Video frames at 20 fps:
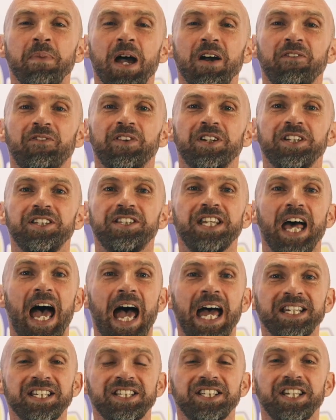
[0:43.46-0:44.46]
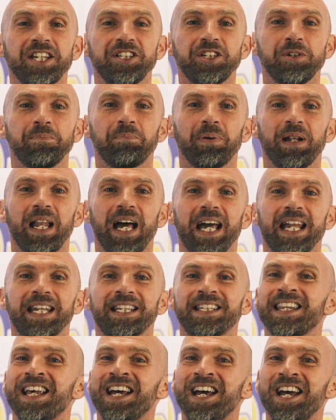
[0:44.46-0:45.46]
methods and session
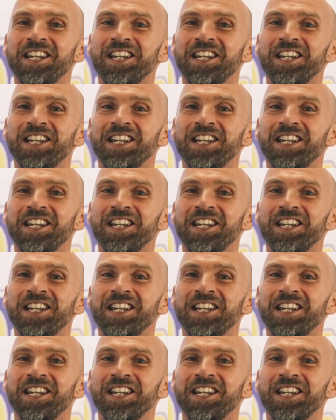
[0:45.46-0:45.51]
plans